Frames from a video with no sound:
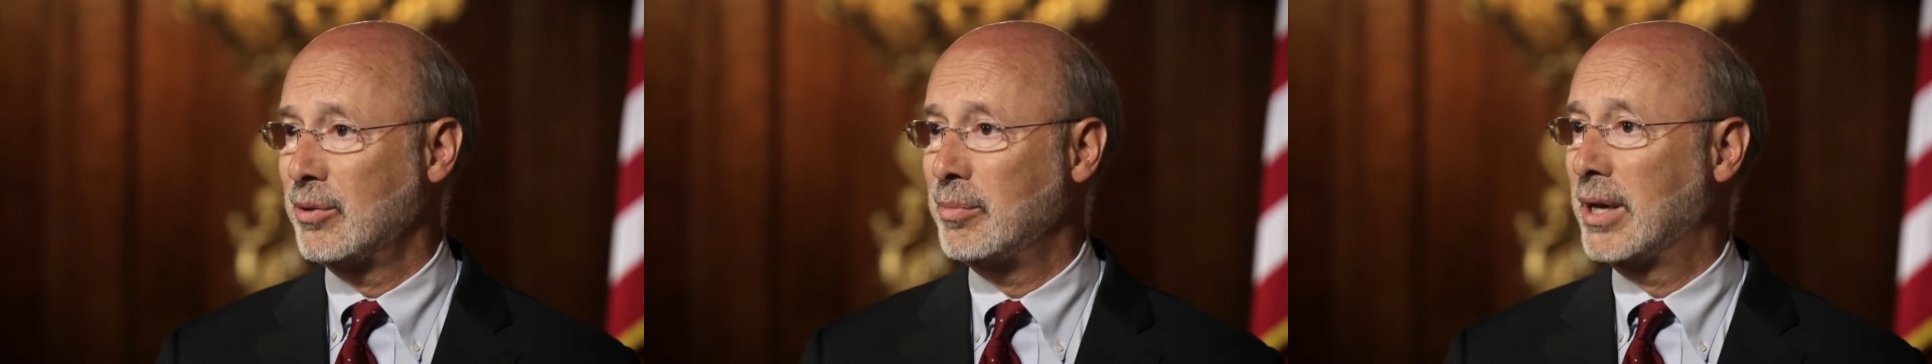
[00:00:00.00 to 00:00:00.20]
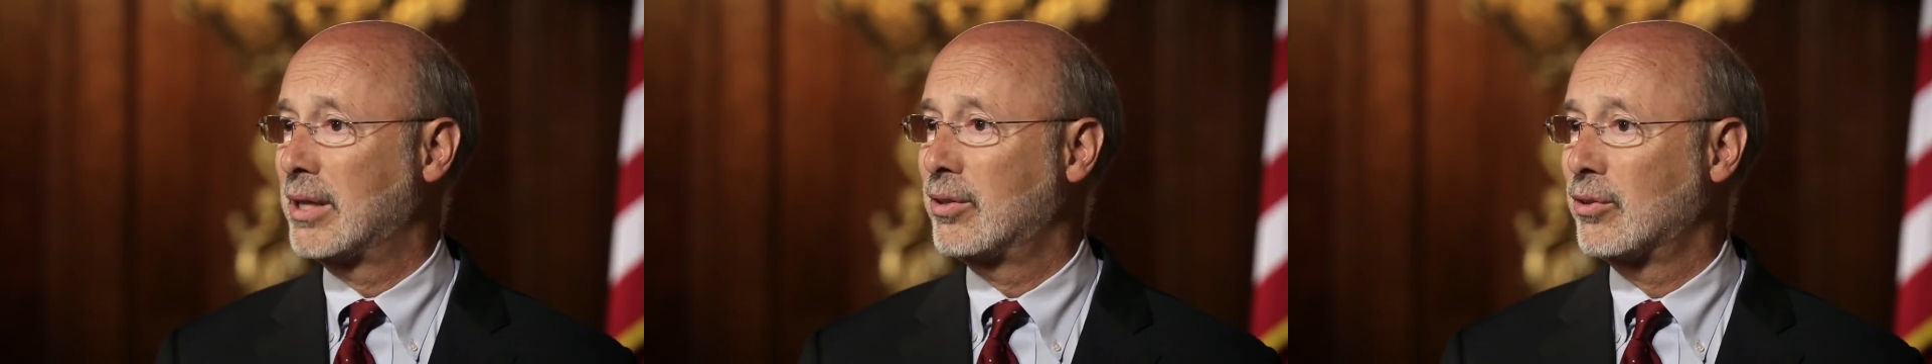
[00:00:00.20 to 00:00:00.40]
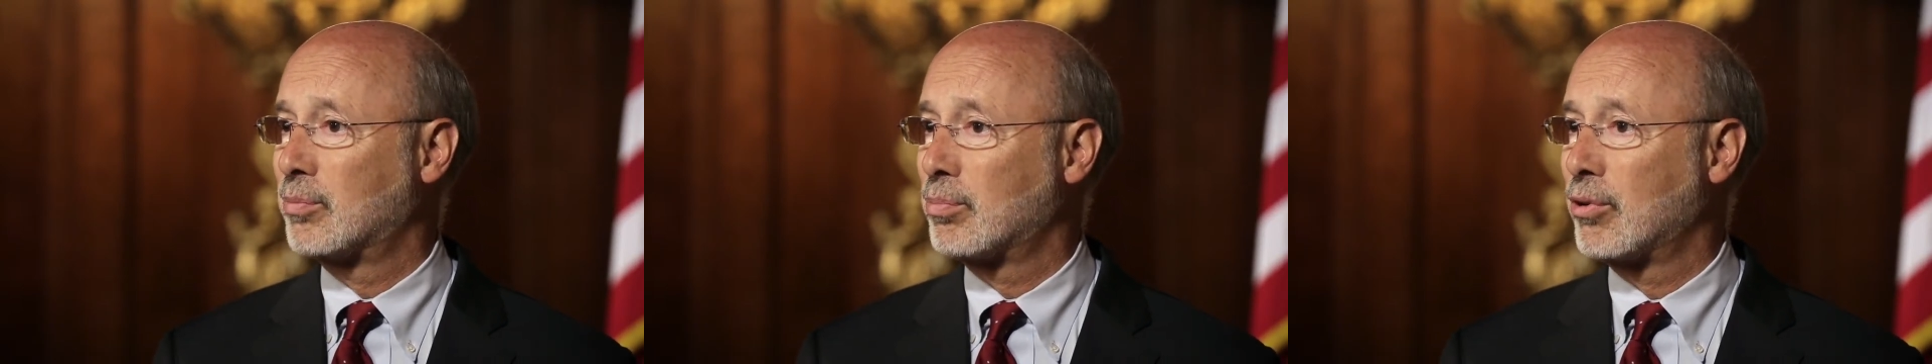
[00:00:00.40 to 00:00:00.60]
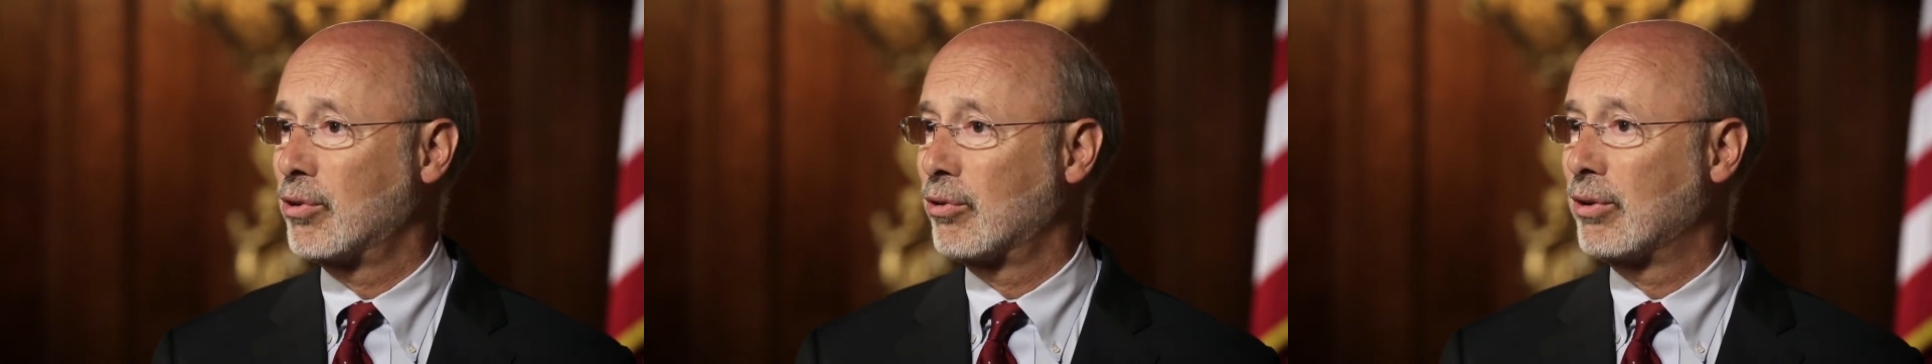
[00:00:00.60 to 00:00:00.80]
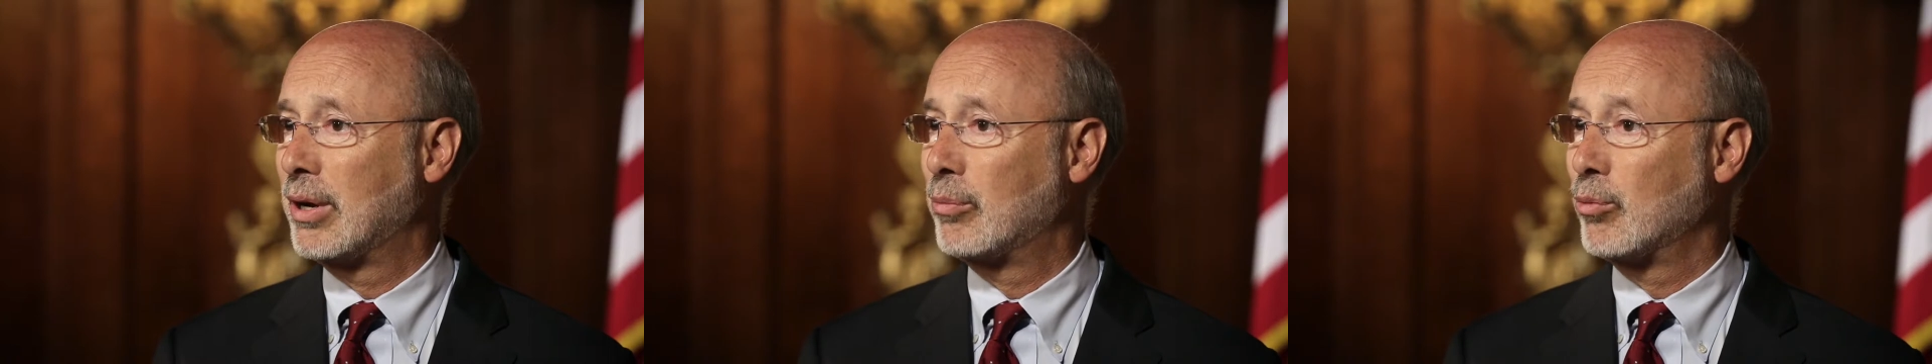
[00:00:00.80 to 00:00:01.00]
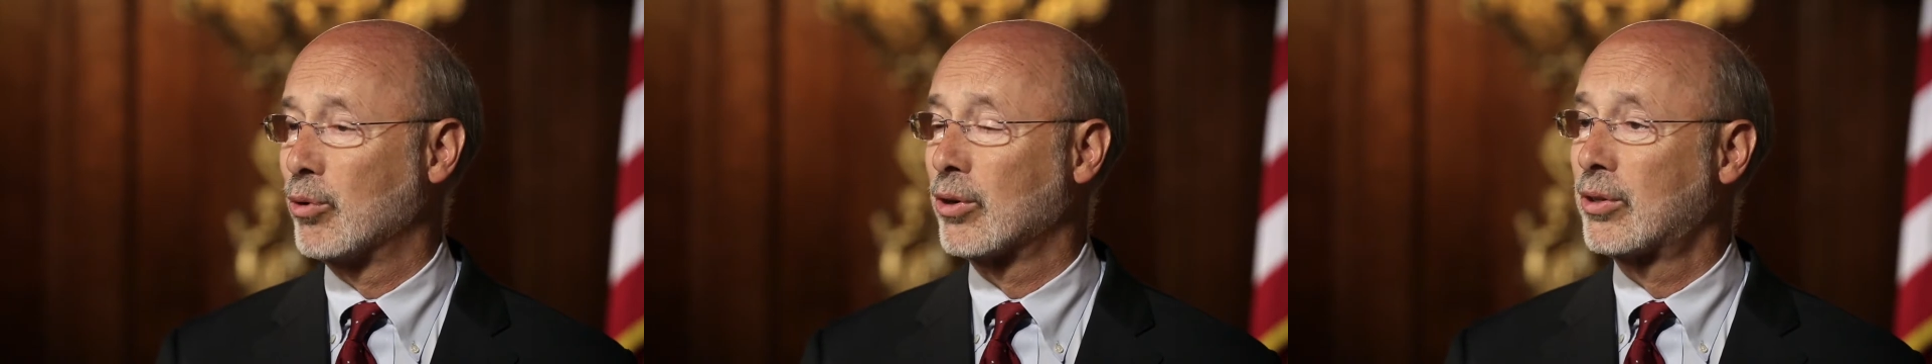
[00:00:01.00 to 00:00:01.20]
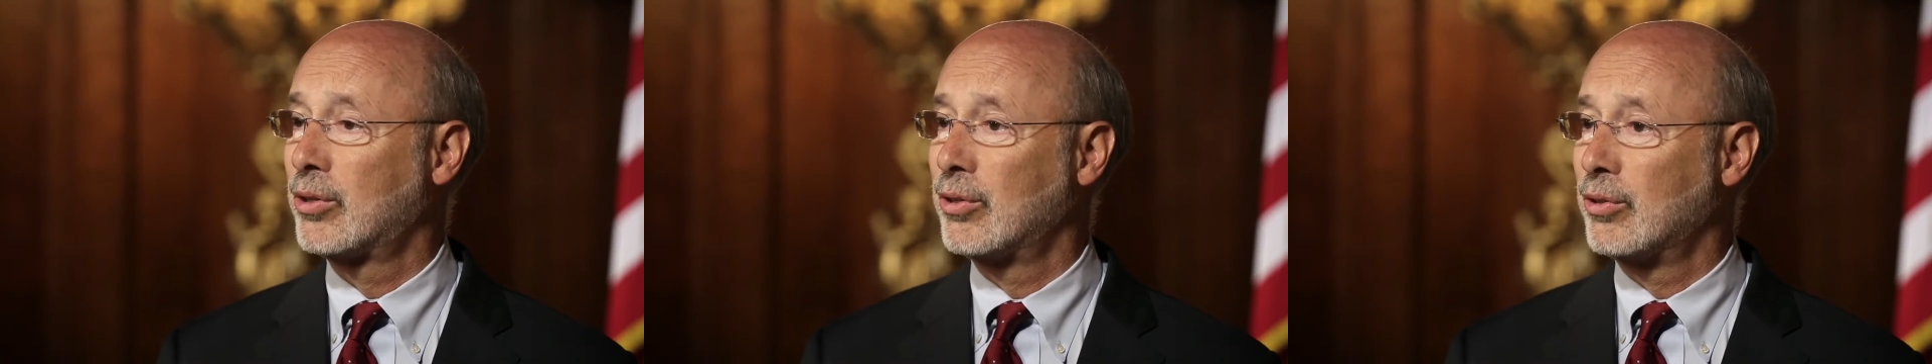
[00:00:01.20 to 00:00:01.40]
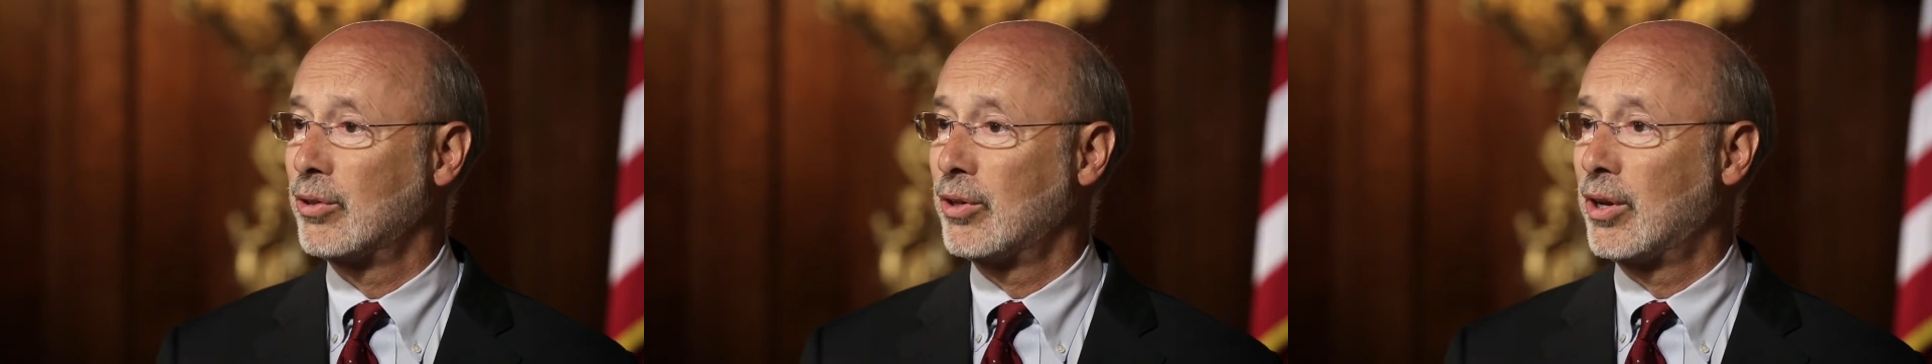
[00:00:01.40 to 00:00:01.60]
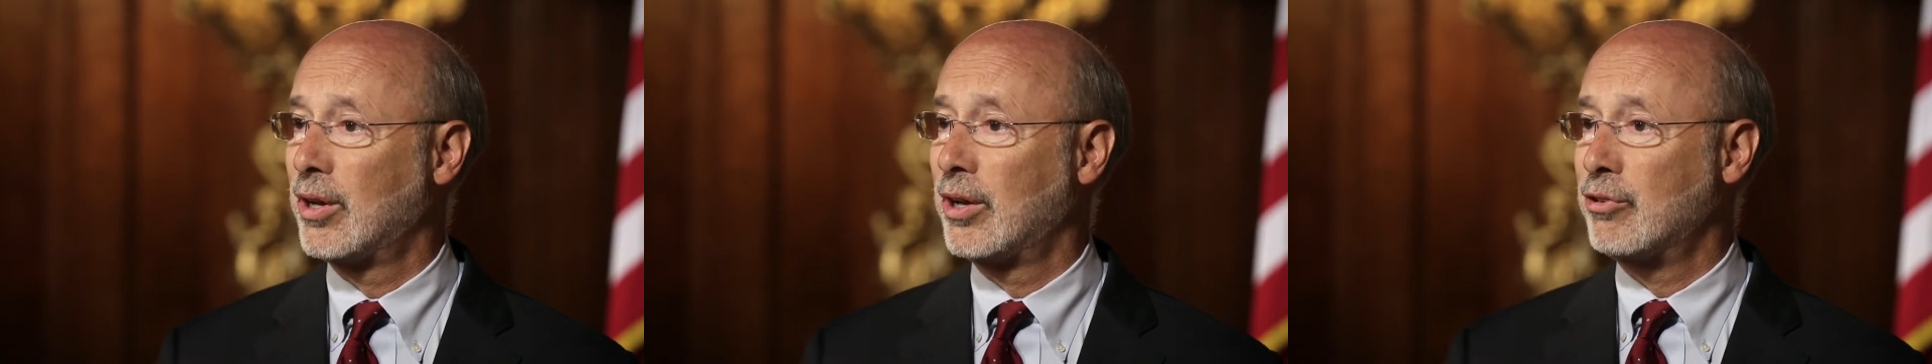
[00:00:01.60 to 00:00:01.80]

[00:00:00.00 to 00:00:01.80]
to make this program work to